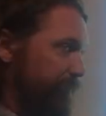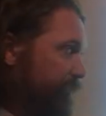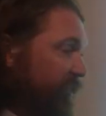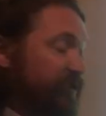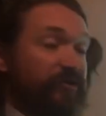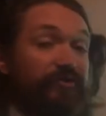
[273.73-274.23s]

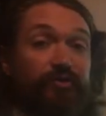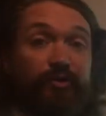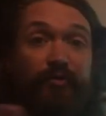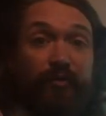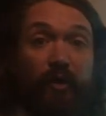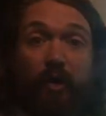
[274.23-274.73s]
This is
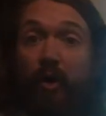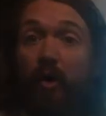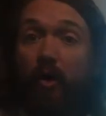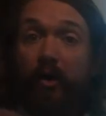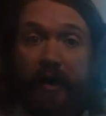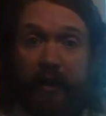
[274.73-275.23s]
true for
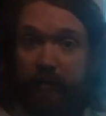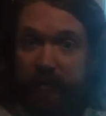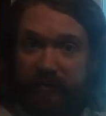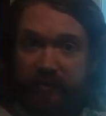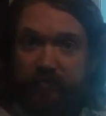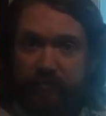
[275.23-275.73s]
all
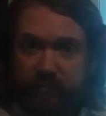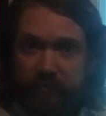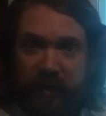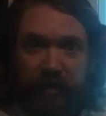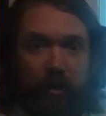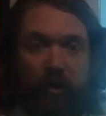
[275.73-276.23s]
elements
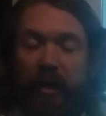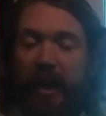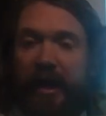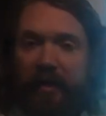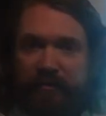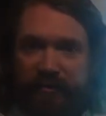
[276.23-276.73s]
and all
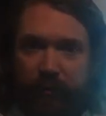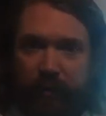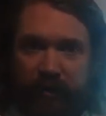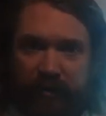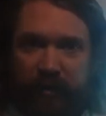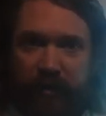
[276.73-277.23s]
atoms that we're
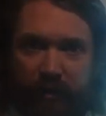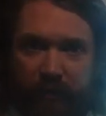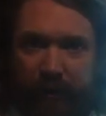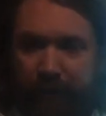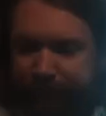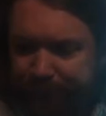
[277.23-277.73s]
going to talk about.